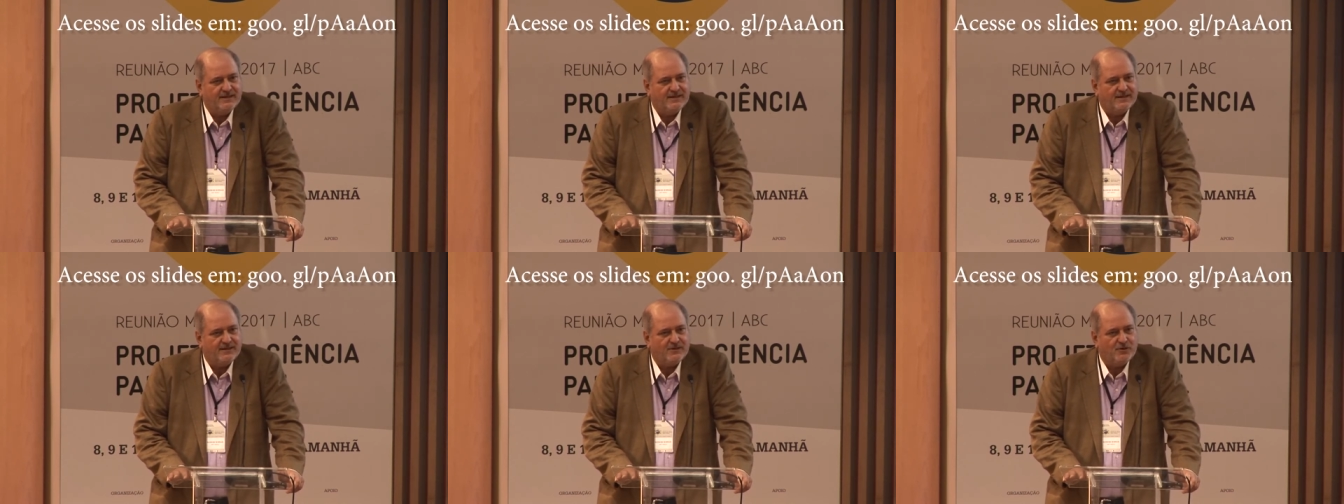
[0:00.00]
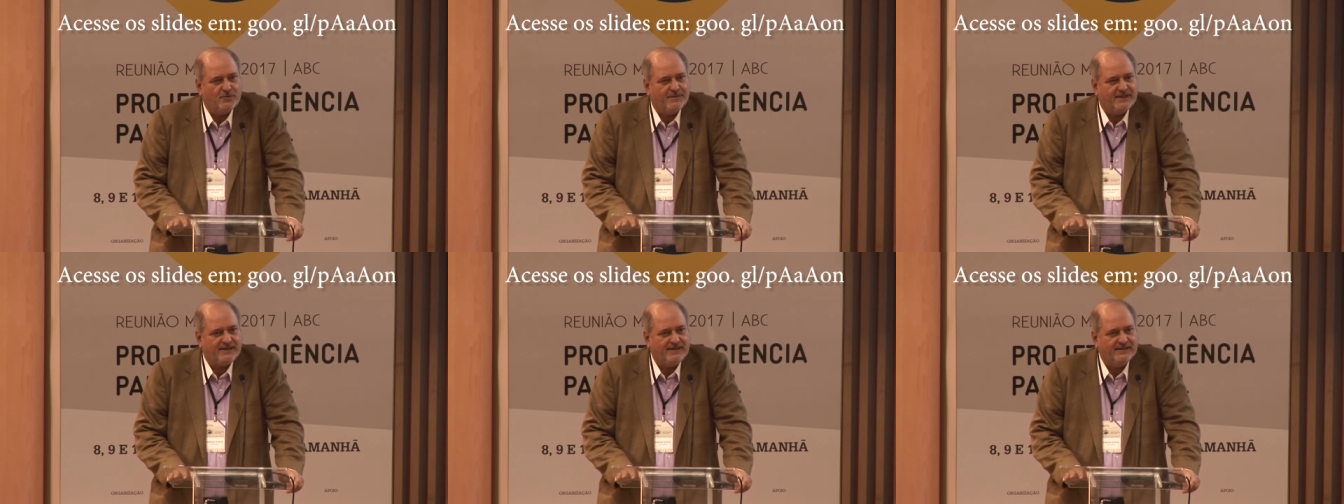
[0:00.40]
uh,
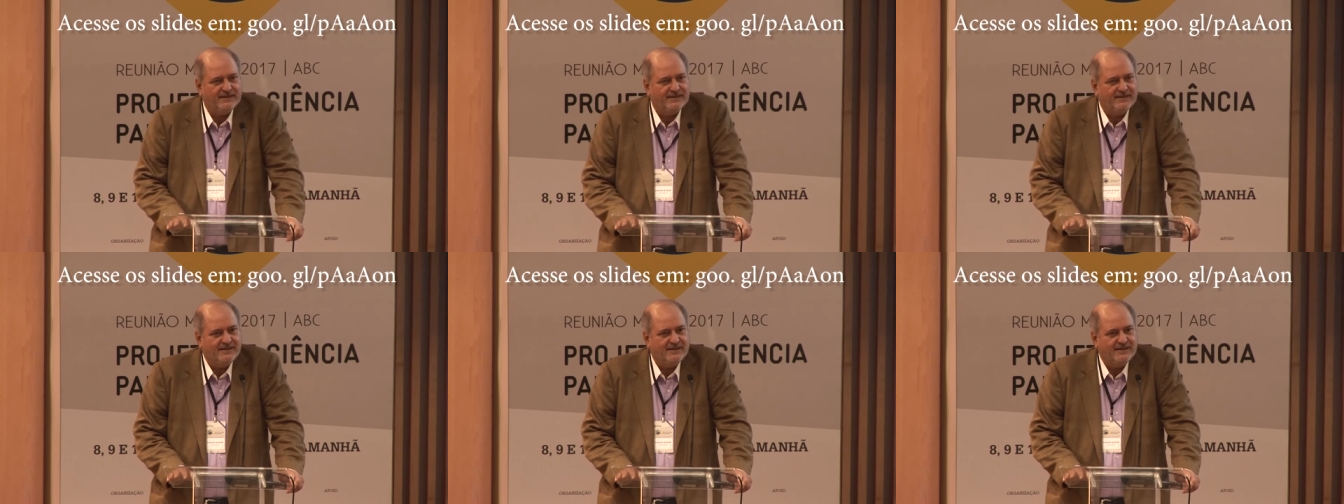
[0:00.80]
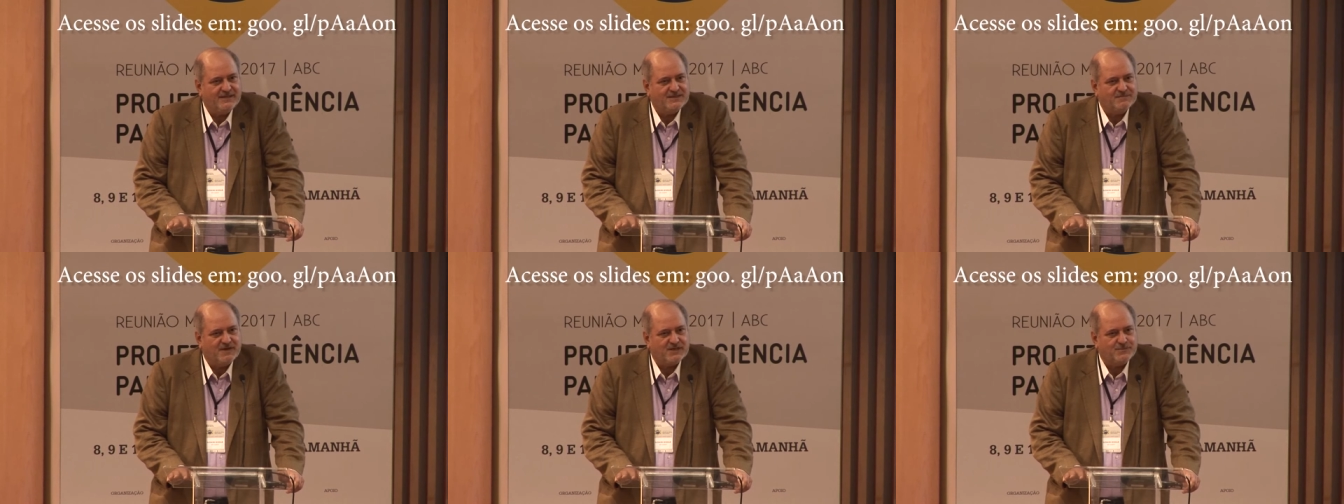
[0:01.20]
globally.
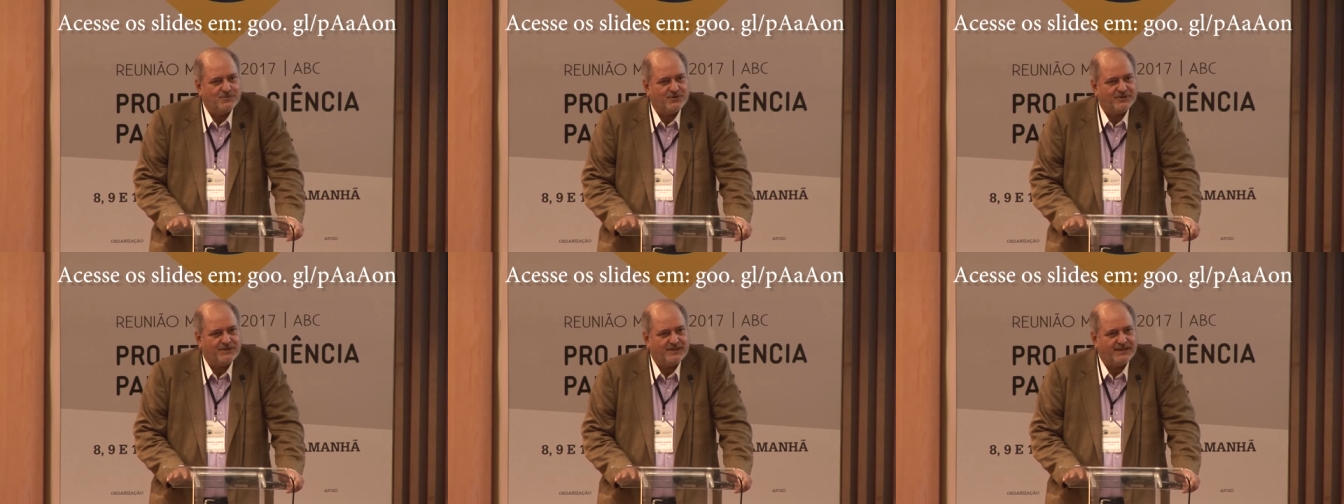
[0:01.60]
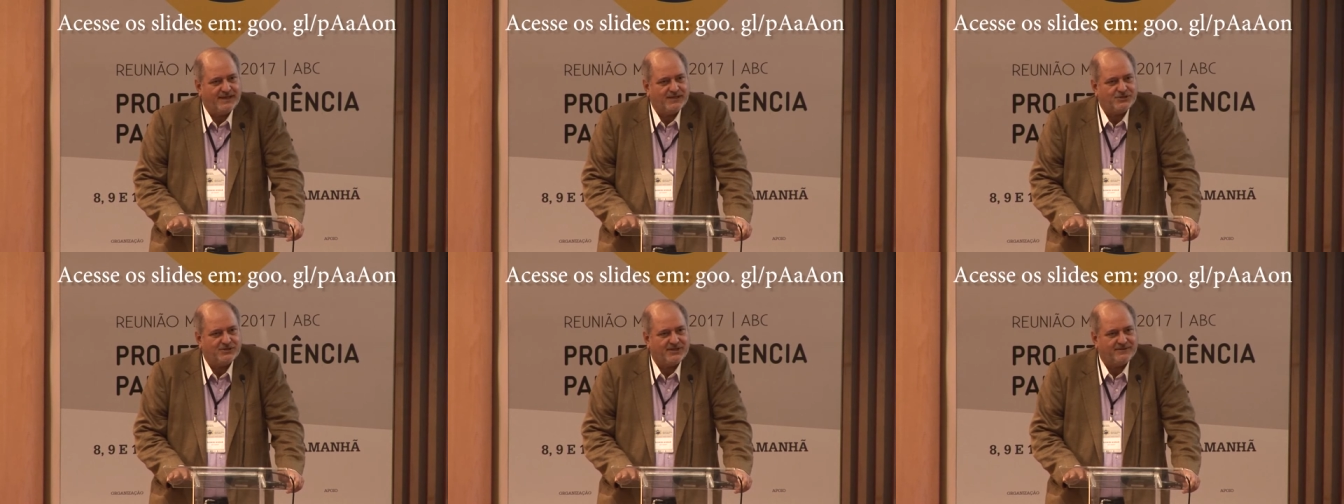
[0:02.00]
It's much more than
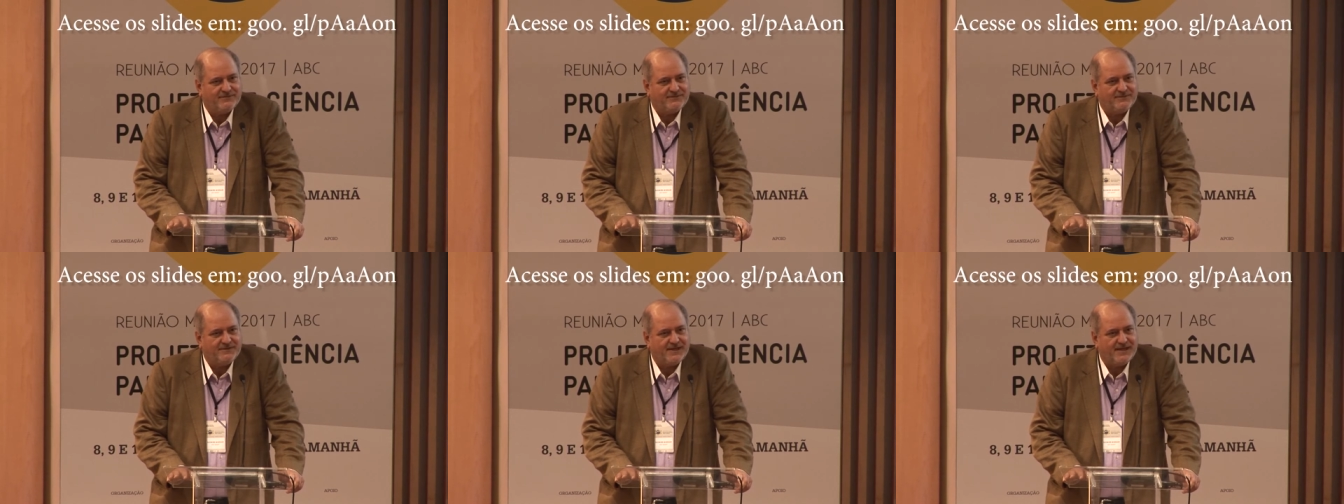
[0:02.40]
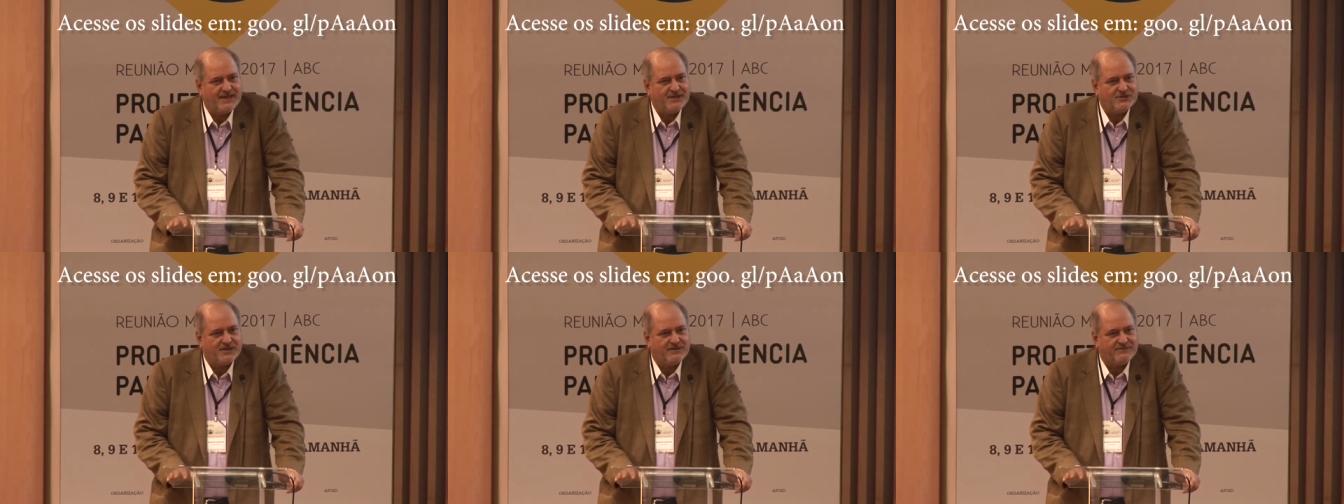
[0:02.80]
HIV,
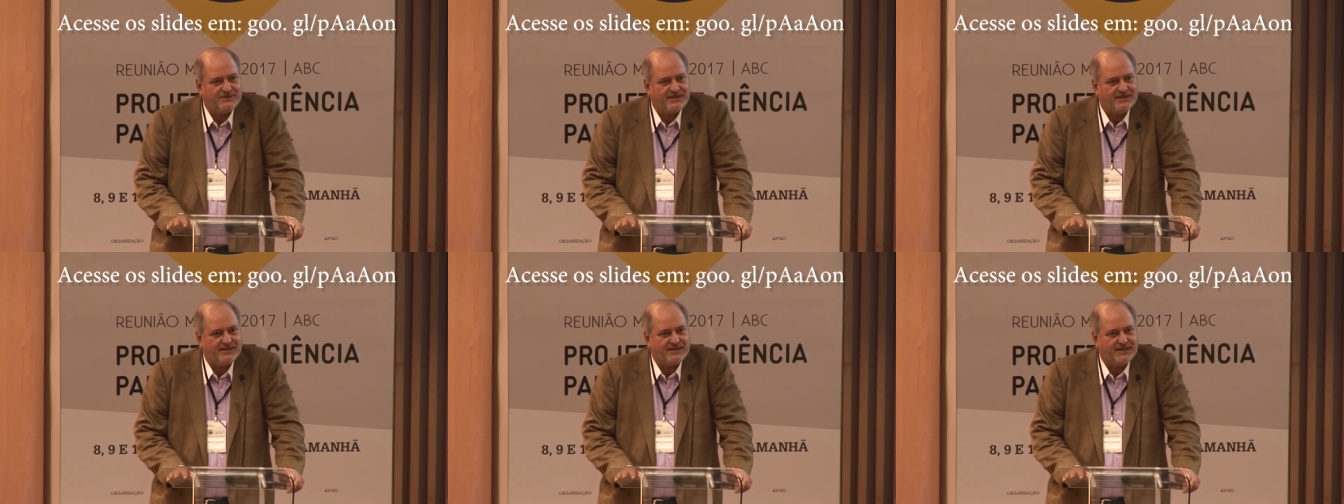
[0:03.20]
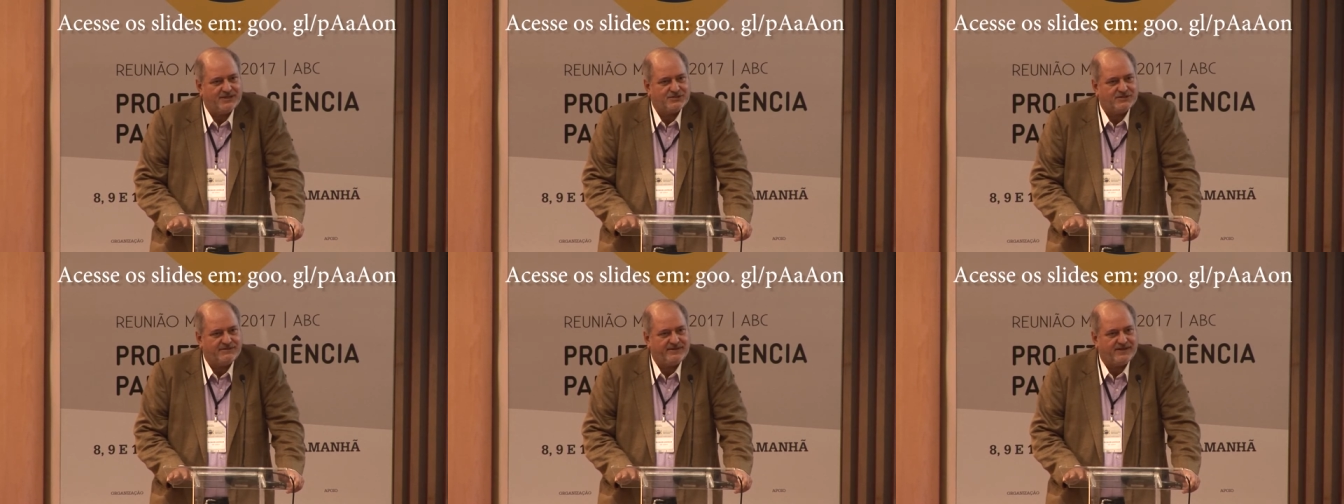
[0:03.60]
HIV and
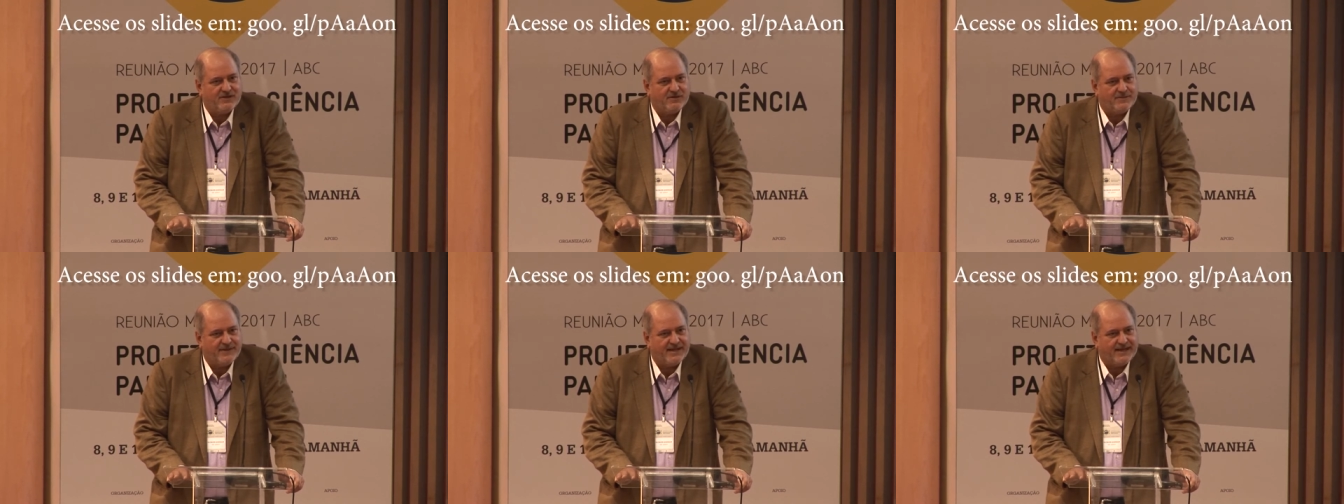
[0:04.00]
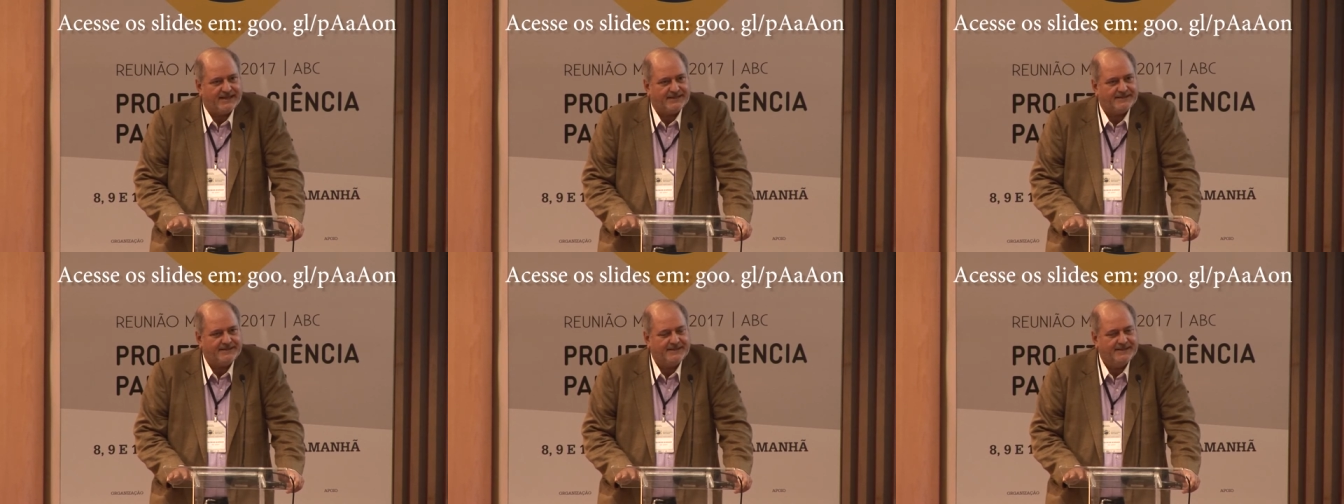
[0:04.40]
HCV
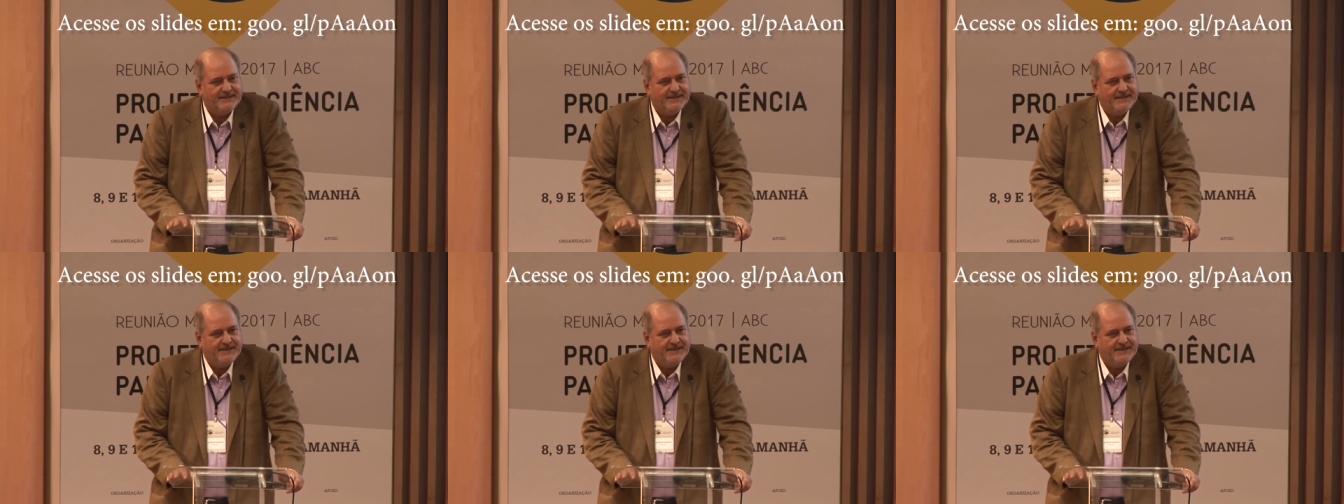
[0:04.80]
combined.